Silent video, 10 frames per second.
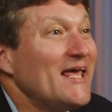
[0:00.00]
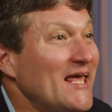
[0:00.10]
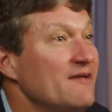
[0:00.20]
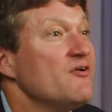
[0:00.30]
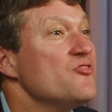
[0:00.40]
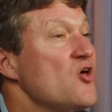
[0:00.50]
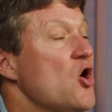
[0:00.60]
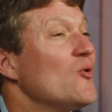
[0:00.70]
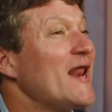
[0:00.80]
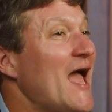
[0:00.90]
even
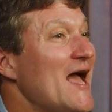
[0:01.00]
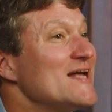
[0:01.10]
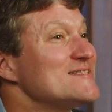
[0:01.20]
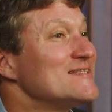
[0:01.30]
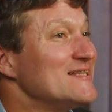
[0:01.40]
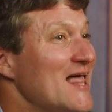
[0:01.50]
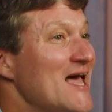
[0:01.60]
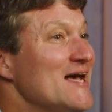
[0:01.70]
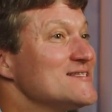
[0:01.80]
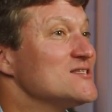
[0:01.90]
though it has
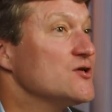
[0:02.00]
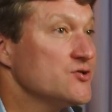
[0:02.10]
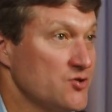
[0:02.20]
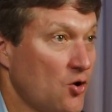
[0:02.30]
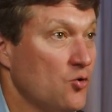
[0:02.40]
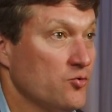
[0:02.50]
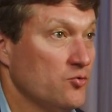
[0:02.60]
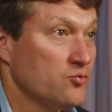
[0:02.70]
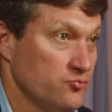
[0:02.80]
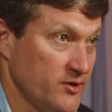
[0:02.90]
less
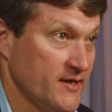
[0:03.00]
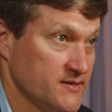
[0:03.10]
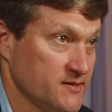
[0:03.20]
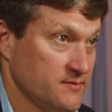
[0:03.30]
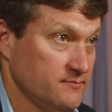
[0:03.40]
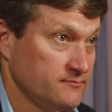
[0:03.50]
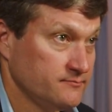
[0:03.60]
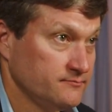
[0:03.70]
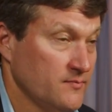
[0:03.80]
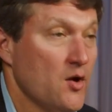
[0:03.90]
total risk.
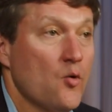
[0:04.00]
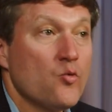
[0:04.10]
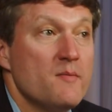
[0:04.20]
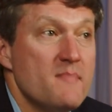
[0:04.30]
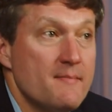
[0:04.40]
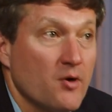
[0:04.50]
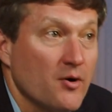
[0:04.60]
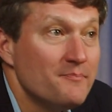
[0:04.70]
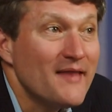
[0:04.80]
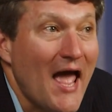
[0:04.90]
Remember,